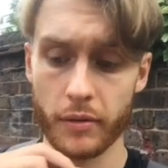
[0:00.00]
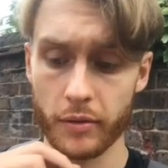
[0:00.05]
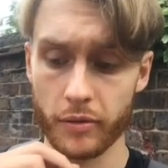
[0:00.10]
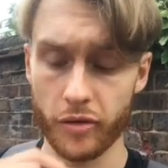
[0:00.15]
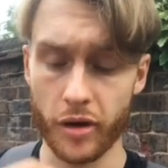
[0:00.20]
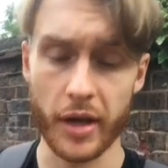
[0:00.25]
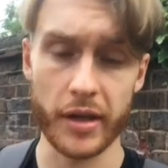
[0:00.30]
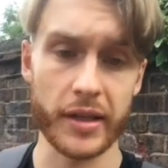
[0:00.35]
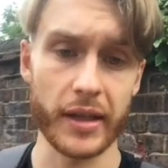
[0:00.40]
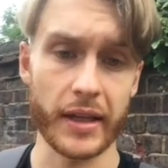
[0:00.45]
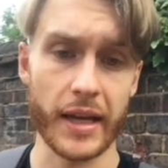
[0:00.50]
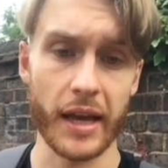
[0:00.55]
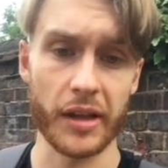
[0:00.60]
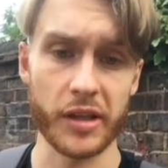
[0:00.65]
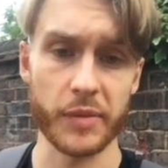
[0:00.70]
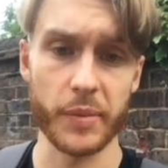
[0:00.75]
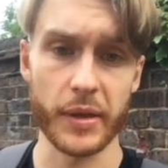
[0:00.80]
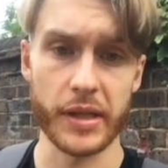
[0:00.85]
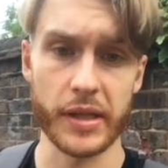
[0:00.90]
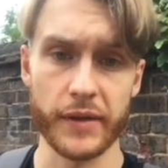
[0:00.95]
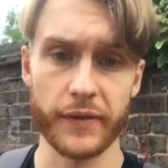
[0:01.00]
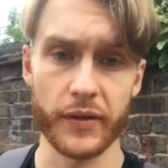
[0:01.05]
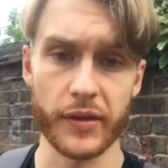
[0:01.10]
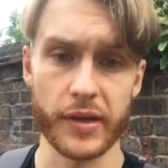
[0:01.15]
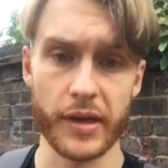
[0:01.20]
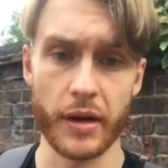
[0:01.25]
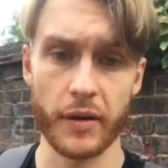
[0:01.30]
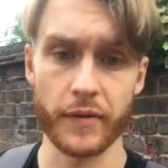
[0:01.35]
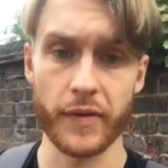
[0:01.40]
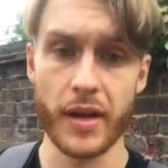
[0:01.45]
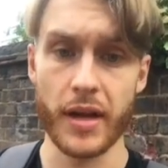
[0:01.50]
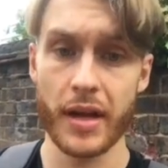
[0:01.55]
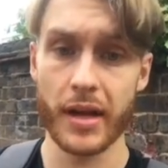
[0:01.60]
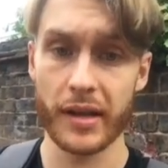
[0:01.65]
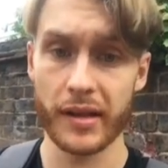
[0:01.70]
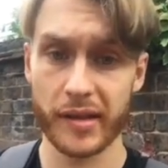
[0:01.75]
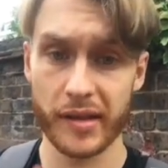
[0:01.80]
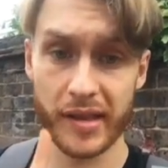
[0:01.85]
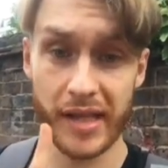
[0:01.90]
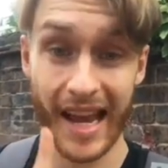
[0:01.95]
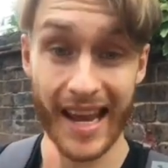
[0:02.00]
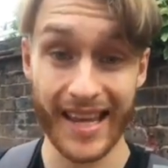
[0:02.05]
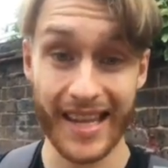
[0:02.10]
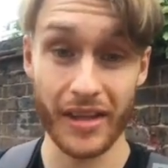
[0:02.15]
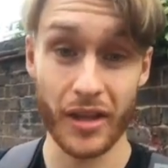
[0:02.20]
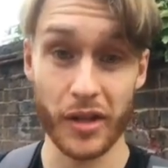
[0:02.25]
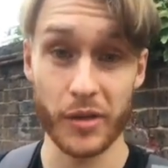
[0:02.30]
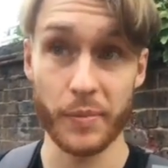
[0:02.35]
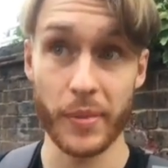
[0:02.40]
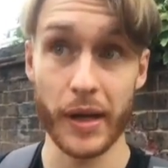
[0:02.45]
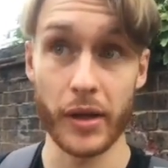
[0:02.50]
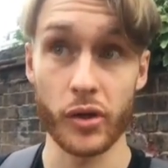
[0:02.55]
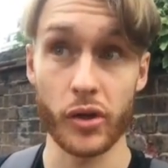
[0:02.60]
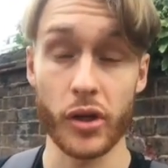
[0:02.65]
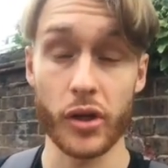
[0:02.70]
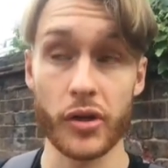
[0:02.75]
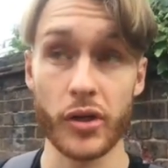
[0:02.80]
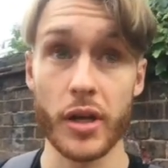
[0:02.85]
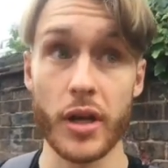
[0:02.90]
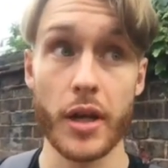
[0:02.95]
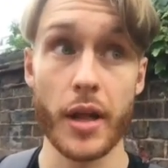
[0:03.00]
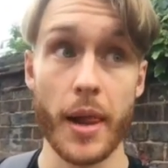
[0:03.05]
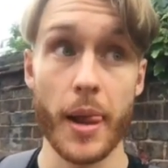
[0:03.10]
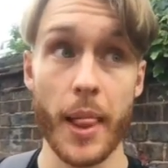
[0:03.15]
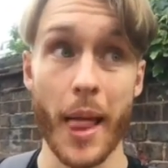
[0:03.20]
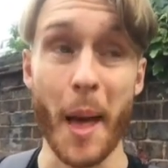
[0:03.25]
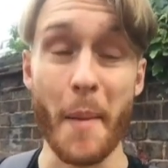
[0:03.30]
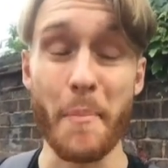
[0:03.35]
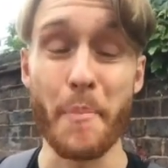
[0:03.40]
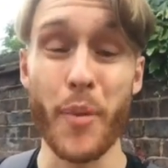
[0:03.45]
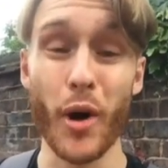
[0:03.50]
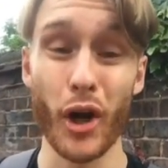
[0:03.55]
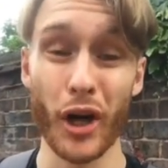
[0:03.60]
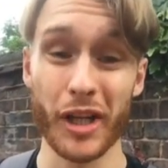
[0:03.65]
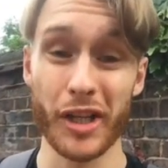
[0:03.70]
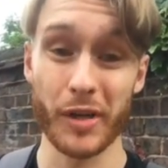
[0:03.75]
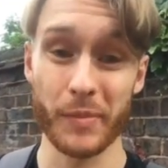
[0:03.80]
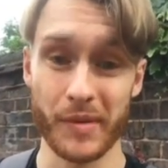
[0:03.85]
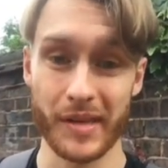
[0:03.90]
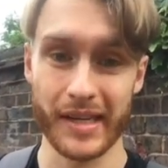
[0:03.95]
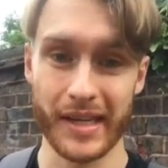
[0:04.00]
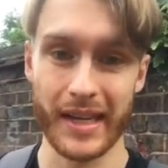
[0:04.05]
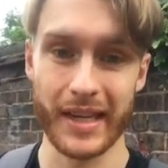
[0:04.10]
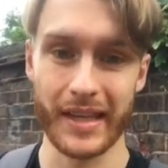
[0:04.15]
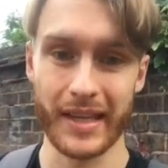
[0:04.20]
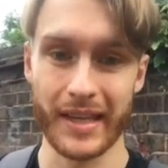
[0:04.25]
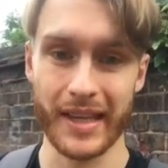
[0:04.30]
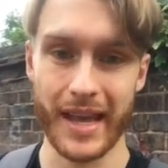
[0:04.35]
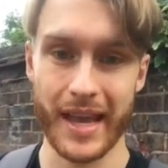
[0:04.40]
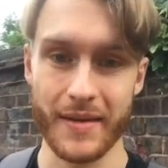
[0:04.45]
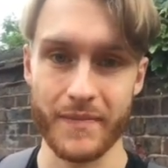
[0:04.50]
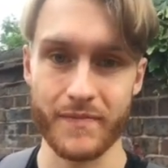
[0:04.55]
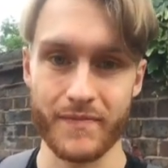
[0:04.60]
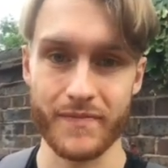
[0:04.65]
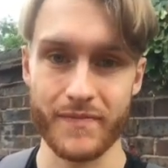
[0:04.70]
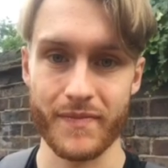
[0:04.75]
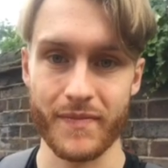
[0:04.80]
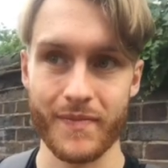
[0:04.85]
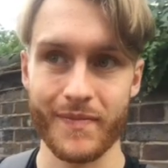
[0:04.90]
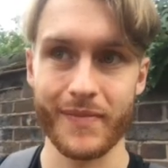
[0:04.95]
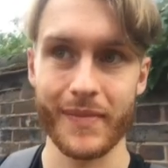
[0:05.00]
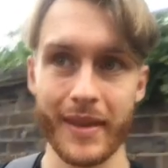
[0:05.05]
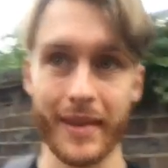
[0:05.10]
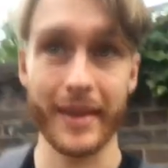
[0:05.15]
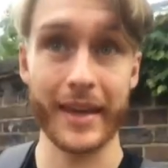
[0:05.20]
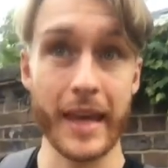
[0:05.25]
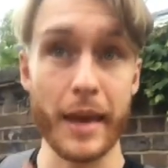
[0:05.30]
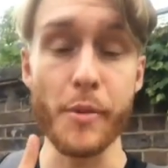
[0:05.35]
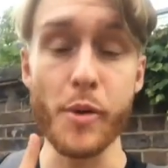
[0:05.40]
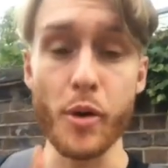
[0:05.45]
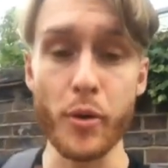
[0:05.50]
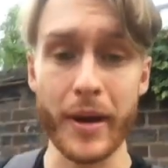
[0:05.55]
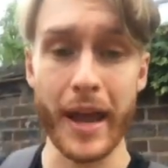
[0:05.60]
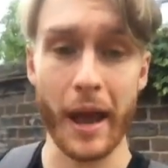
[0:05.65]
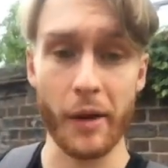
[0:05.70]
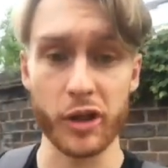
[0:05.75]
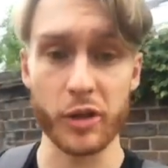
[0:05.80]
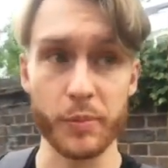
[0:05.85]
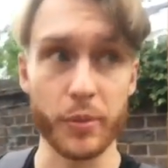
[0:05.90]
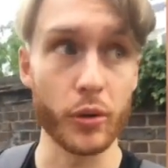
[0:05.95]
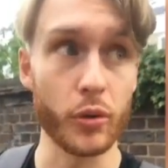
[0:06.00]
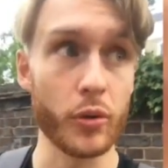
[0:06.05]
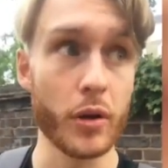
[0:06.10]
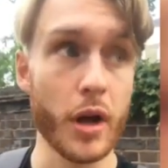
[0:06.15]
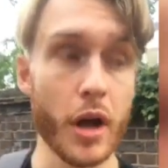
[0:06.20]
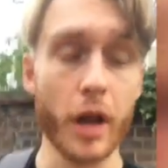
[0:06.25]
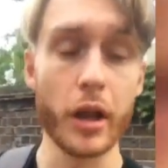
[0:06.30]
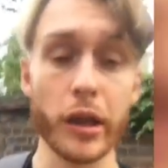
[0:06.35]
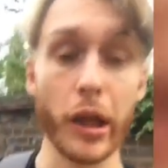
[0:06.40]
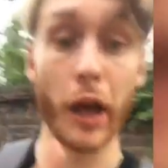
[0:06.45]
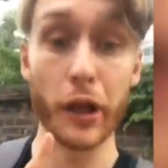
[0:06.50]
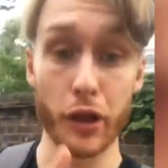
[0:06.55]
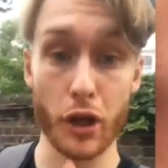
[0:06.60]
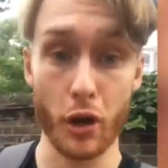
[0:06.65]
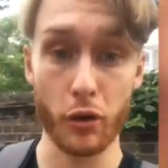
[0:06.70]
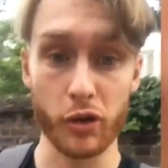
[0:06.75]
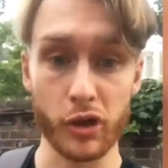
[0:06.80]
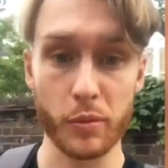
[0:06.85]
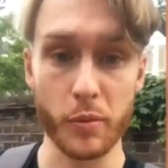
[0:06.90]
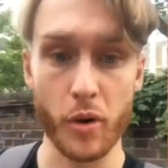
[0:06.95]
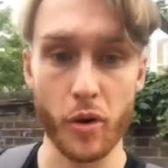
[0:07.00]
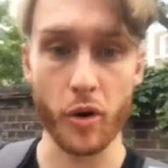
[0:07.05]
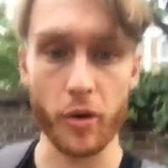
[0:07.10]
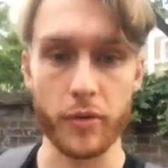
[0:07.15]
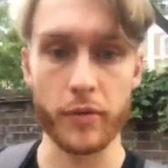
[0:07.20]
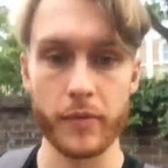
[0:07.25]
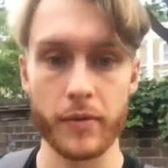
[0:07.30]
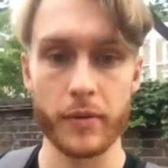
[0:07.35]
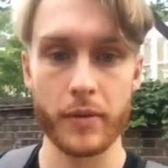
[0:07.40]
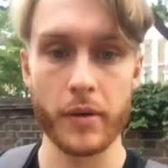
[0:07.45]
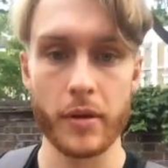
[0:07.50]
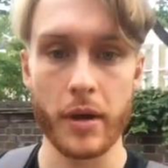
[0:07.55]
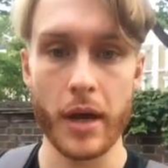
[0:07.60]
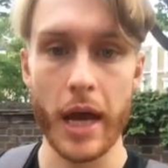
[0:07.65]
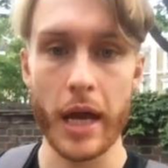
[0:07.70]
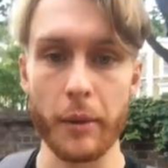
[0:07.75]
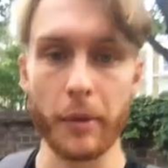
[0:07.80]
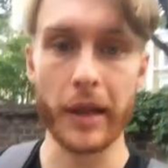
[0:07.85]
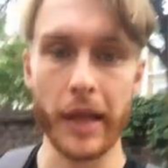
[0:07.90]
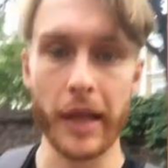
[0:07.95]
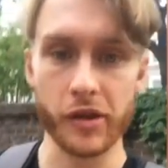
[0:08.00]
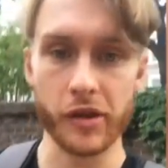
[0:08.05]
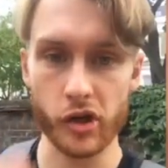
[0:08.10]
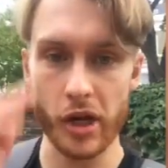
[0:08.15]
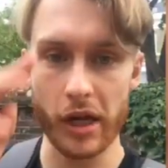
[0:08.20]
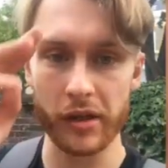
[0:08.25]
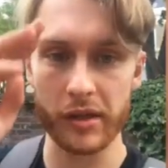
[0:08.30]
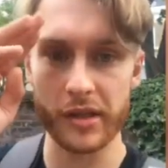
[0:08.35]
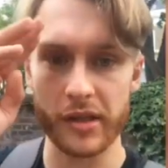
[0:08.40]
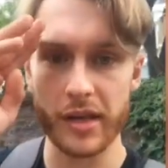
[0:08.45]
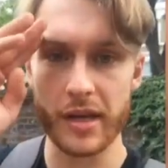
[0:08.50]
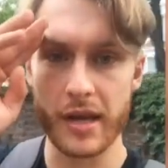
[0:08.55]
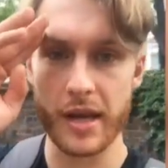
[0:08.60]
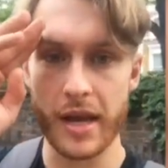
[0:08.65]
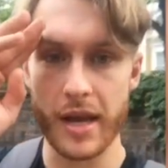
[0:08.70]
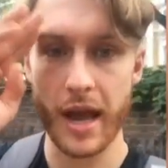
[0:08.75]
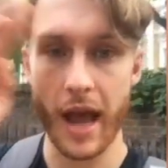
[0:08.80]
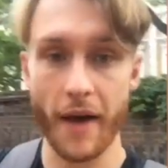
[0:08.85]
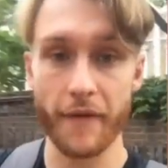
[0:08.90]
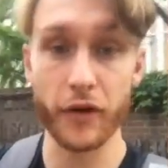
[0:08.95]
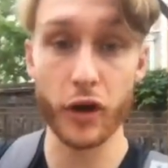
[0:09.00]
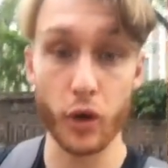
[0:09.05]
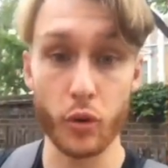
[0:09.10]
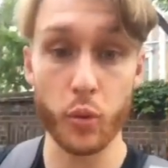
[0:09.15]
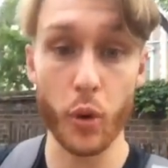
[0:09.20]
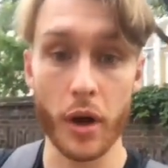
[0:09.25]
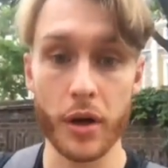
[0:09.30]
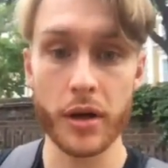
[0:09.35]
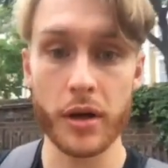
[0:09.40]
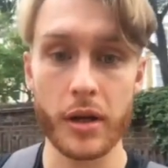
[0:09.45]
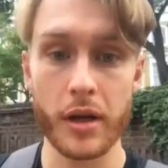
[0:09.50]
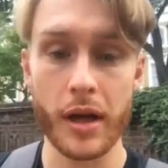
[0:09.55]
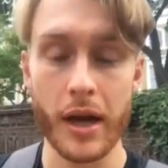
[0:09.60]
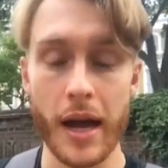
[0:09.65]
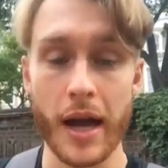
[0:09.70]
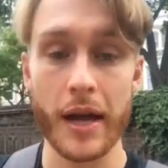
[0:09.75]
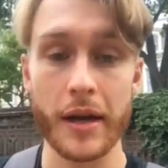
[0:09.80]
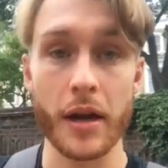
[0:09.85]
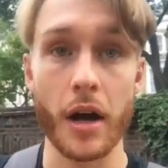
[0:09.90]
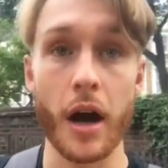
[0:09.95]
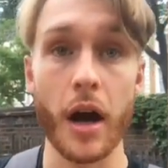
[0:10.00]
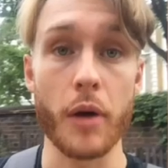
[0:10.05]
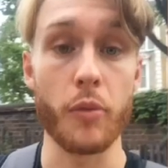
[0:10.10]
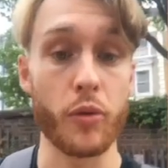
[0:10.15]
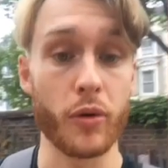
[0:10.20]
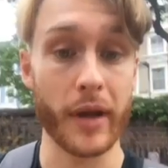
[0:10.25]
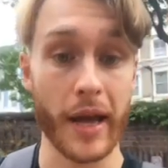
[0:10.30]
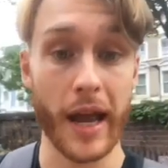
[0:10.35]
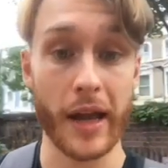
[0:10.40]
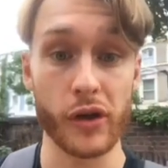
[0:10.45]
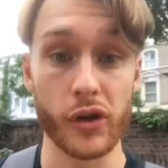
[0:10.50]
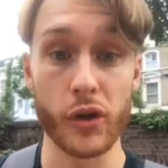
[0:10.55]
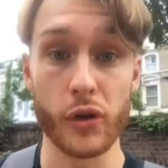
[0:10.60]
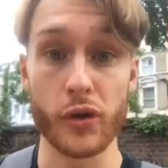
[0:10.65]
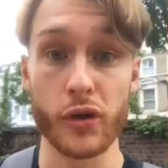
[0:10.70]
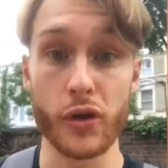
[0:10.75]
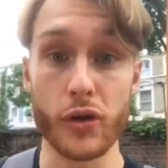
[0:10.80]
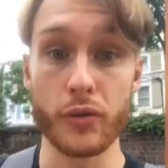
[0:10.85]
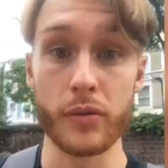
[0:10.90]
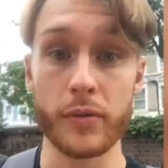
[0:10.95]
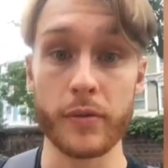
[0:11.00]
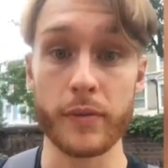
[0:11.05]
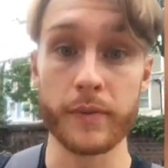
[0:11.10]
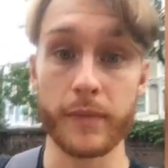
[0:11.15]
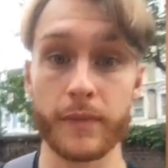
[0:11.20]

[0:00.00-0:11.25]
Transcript: creating accountability for yourself: taking those pictures and putting some skin in the game. Keep you accountable like no tomorrow. Anyway, ladies and gents, have a good one, and I will catch you soon.